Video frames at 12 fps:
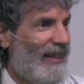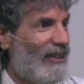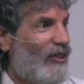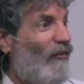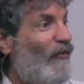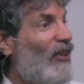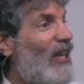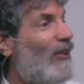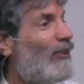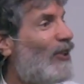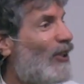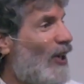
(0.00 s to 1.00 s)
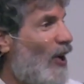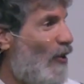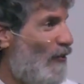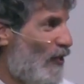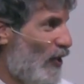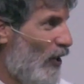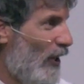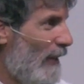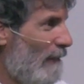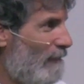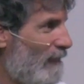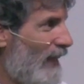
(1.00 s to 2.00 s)
As the fear took
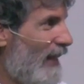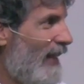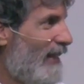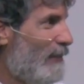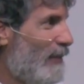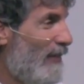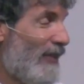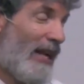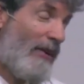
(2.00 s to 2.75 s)
over, he ends up living.